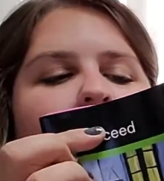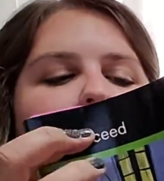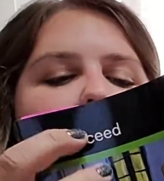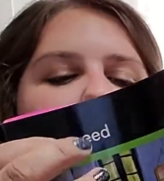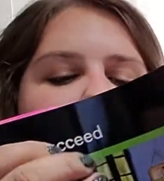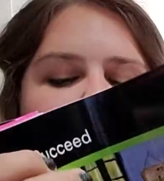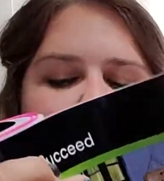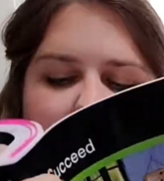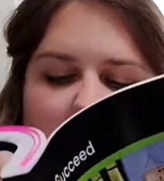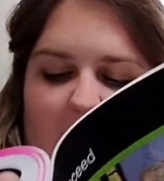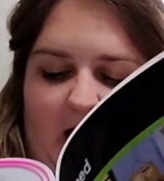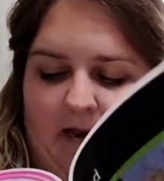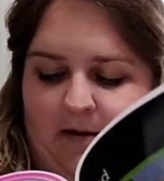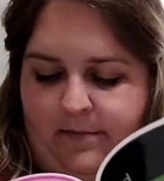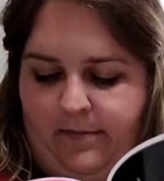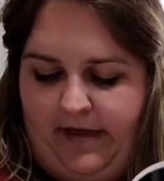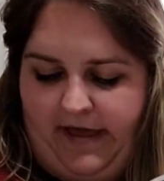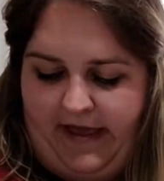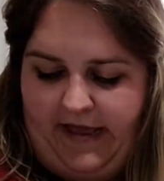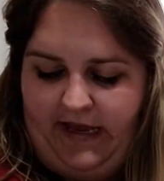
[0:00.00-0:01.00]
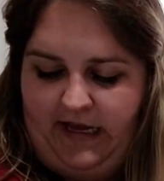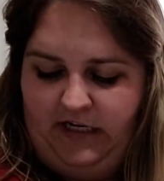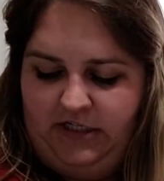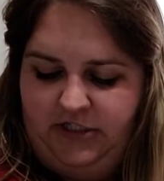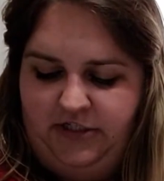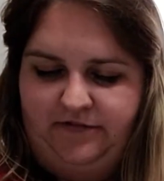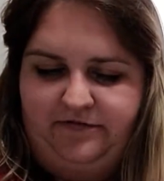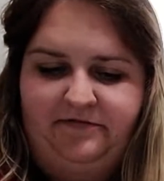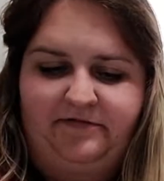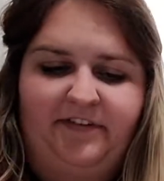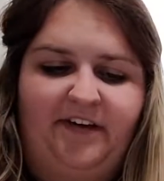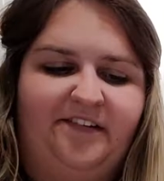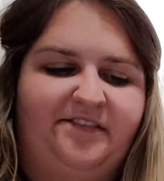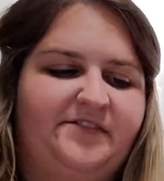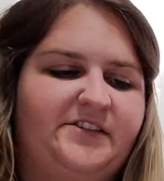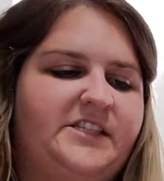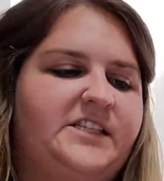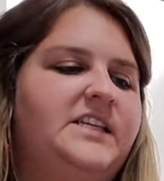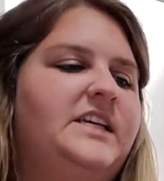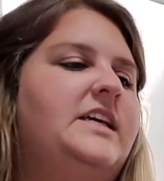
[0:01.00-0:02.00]
and on page
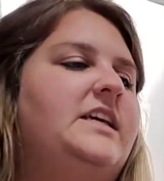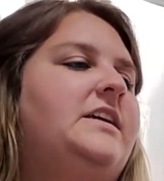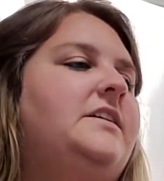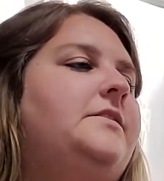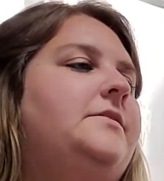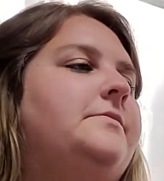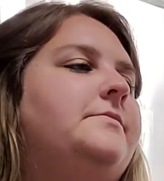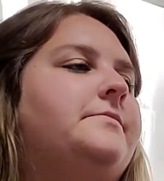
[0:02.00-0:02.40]
15